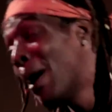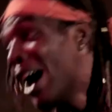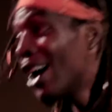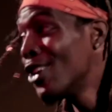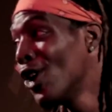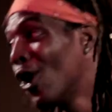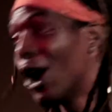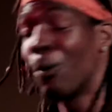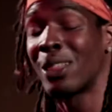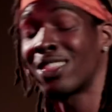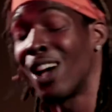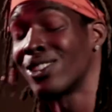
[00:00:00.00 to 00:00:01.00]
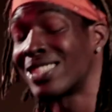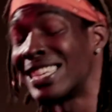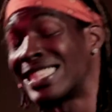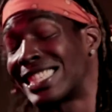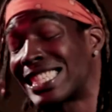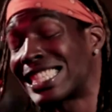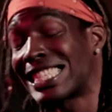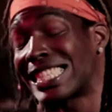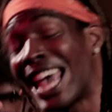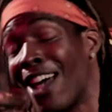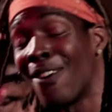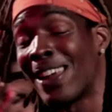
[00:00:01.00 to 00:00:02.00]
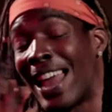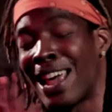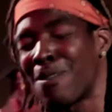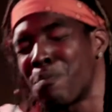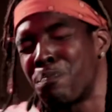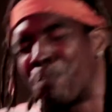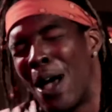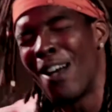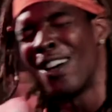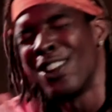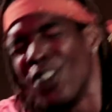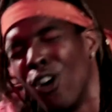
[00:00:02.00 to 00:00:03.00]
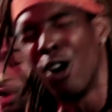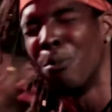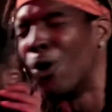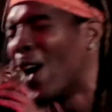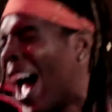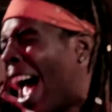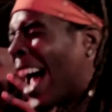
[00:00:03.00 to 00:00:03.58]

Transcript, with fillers: paranoid with thoughts that's scary like paranormal